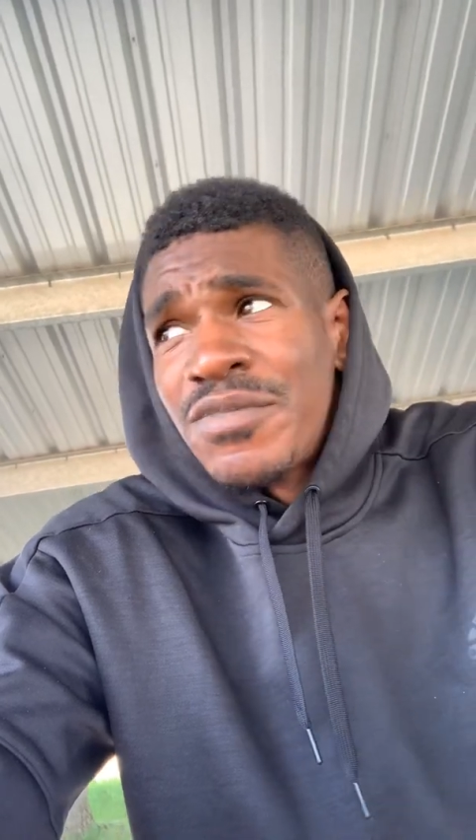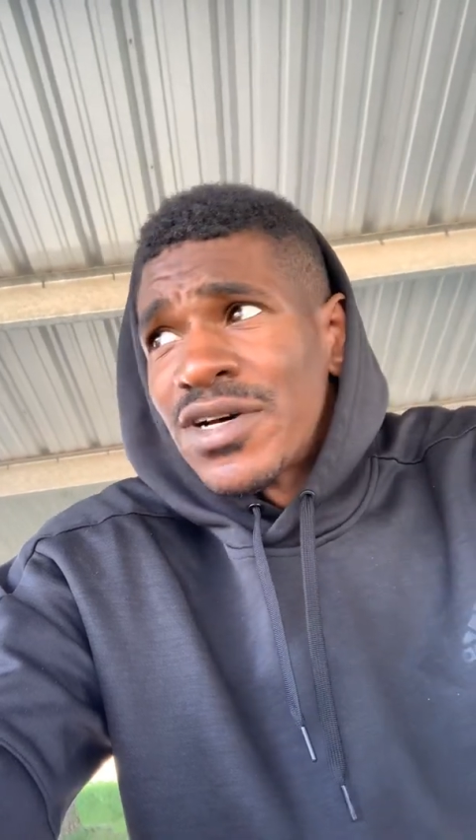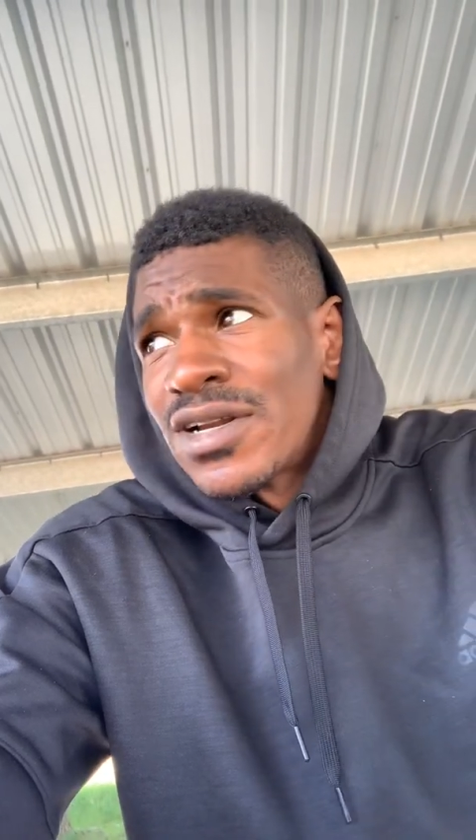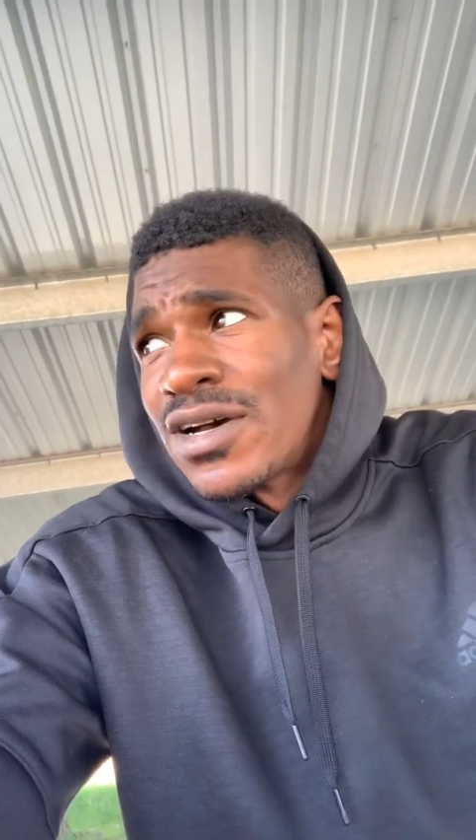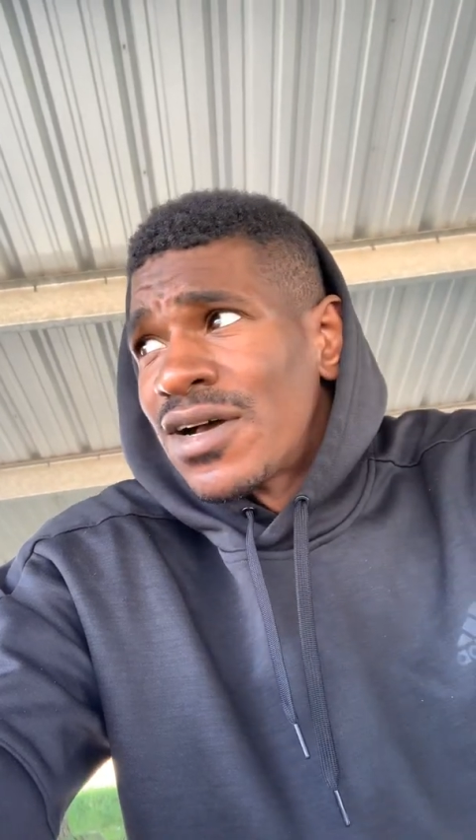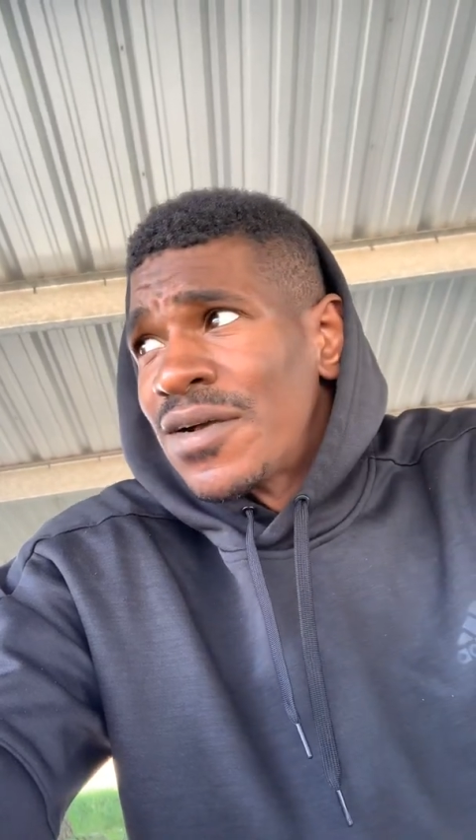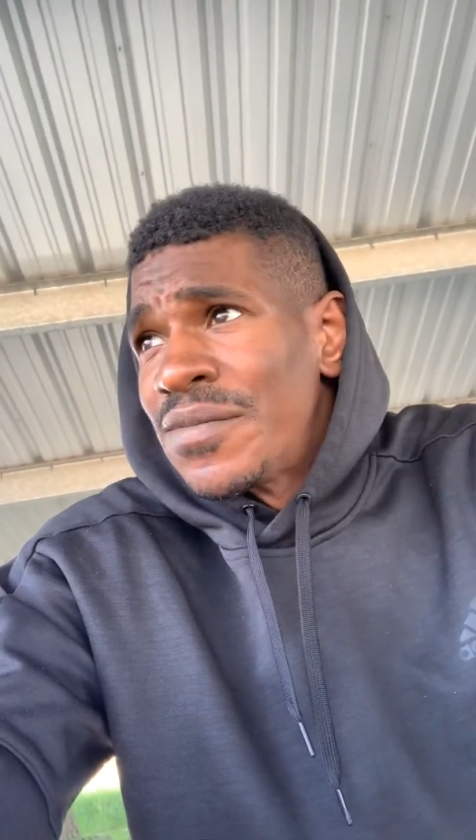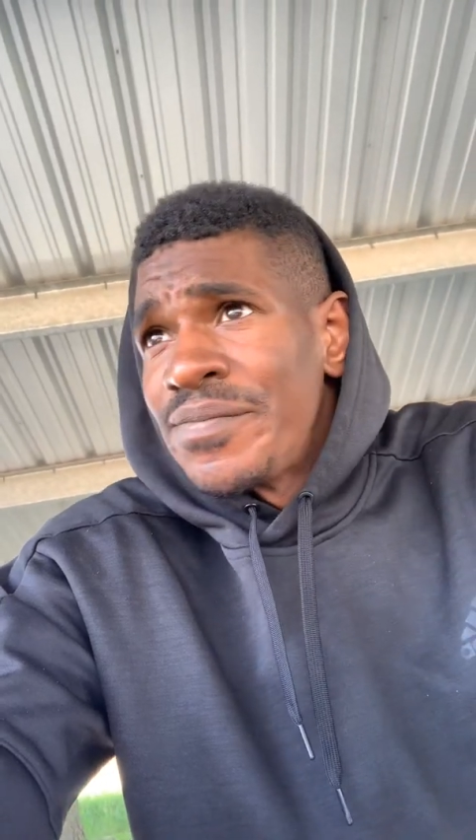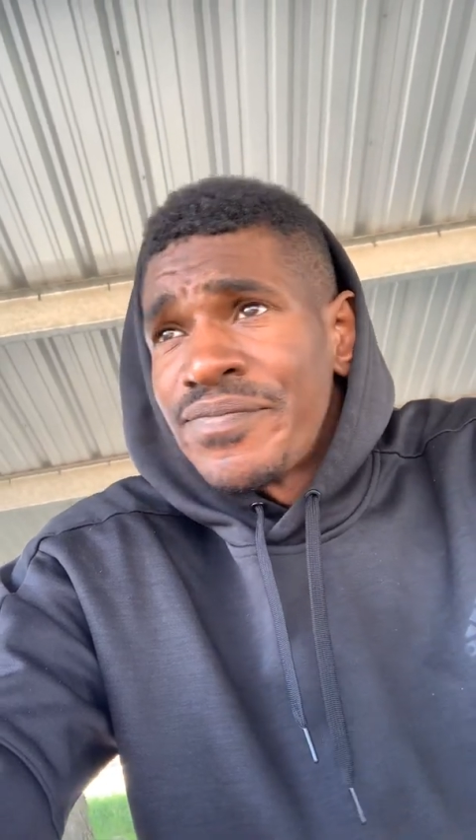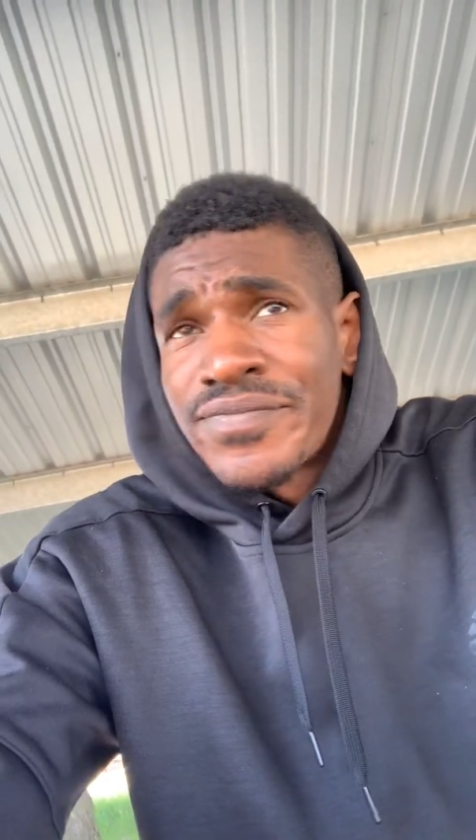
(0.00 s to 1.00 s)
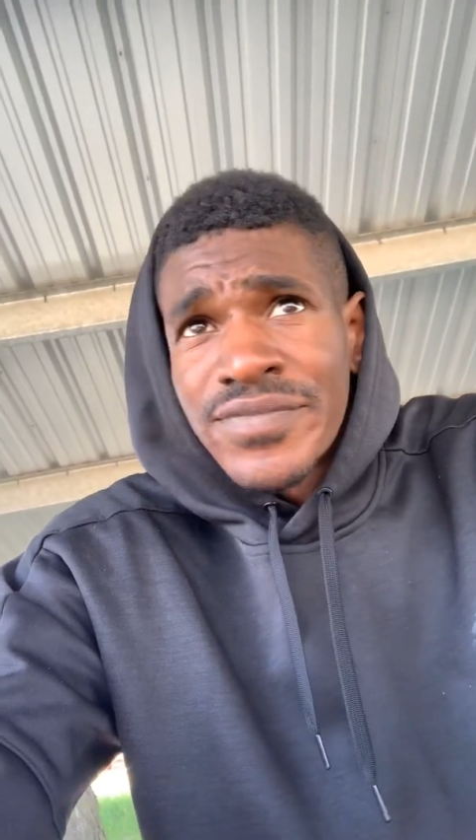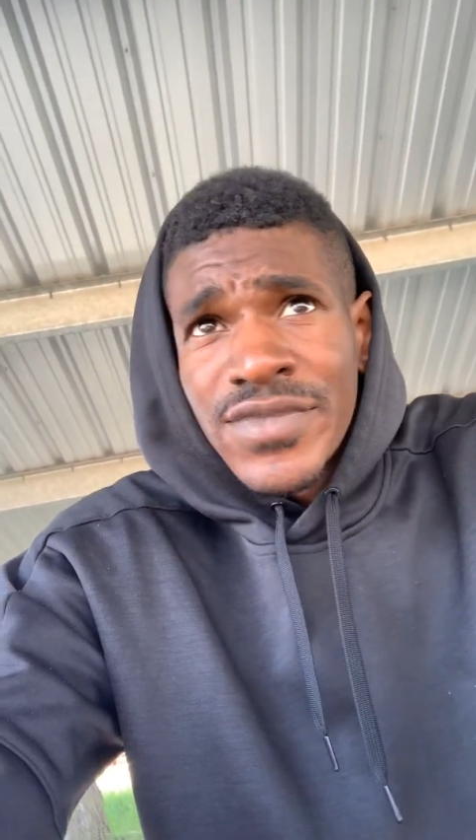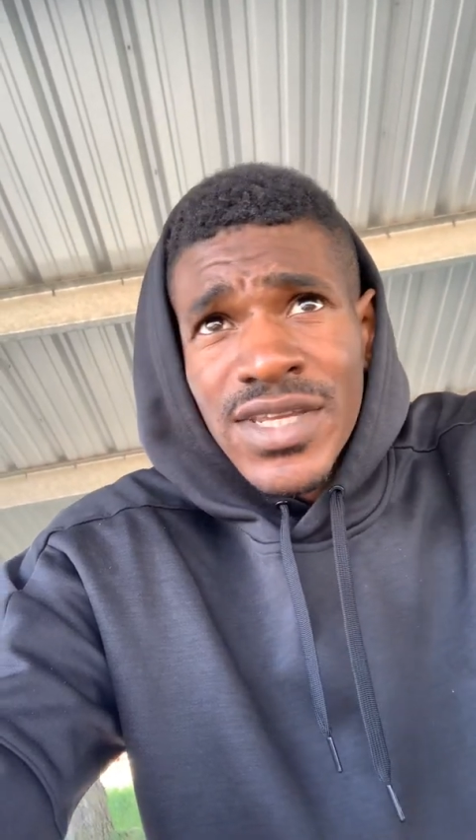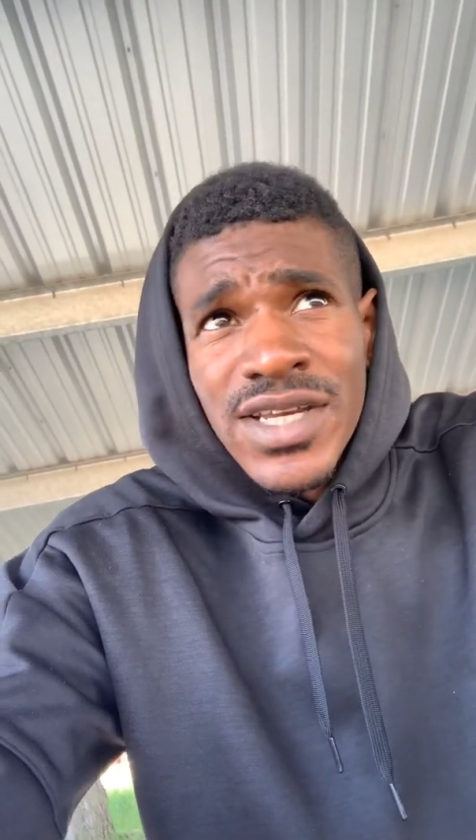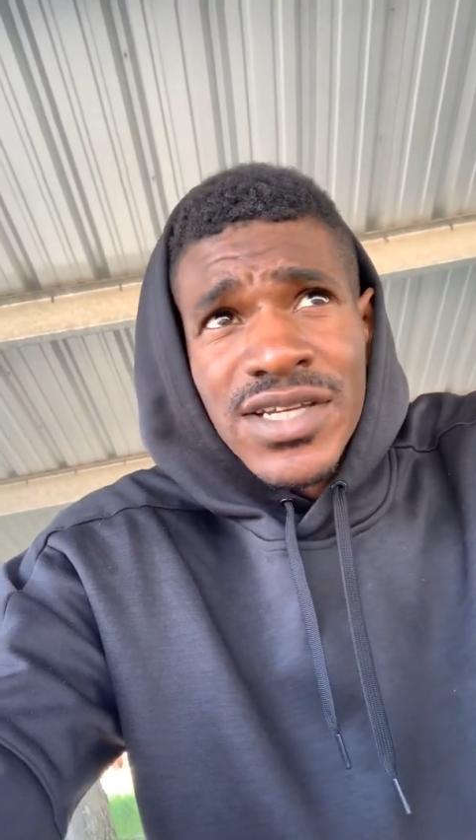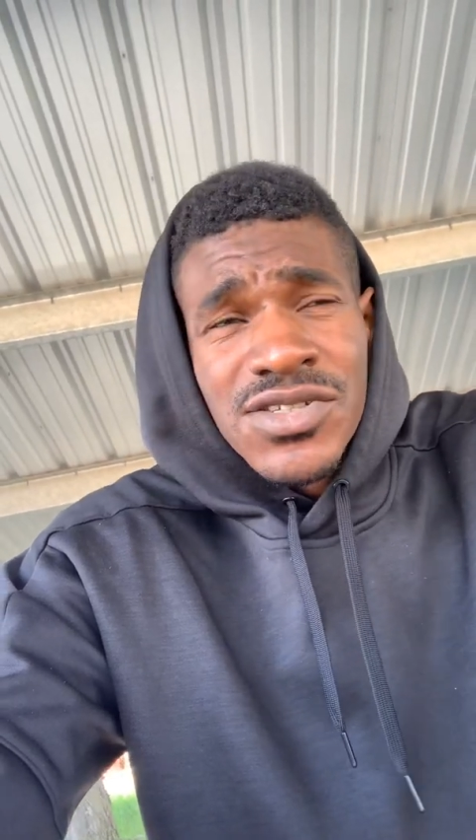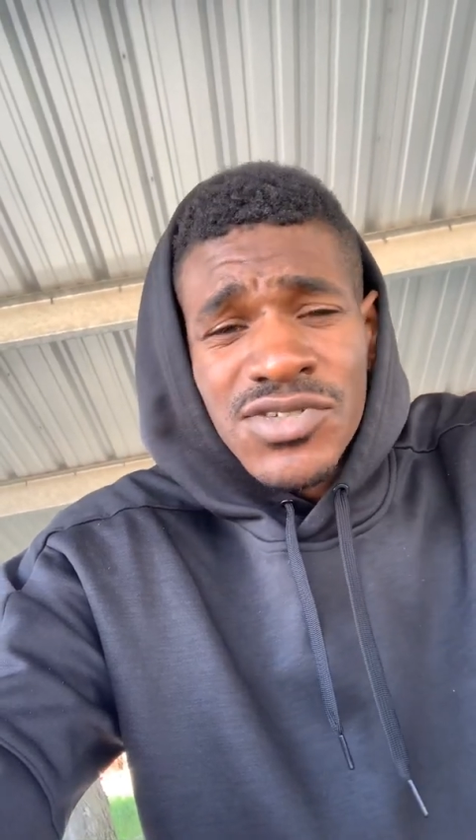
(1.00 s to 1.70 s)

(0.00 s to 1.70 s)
But yeah,